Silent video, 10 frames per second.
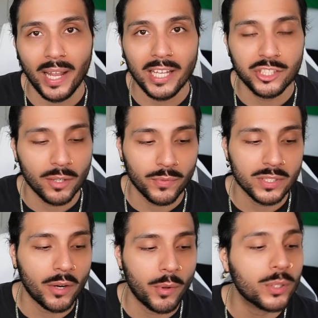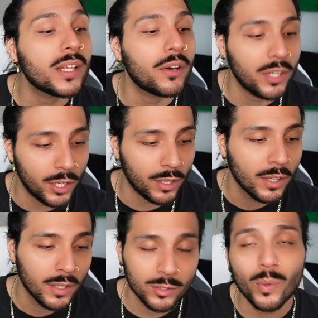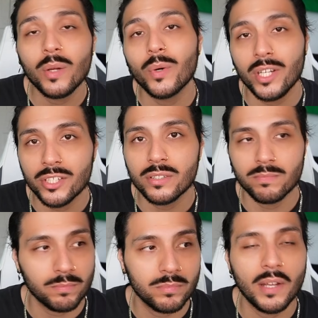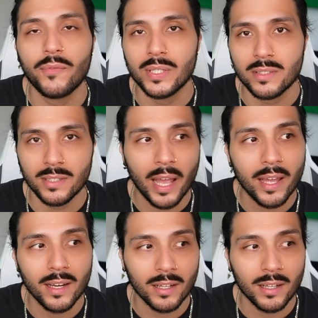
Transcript: age difference. I wrote it down here. 21 years difference. And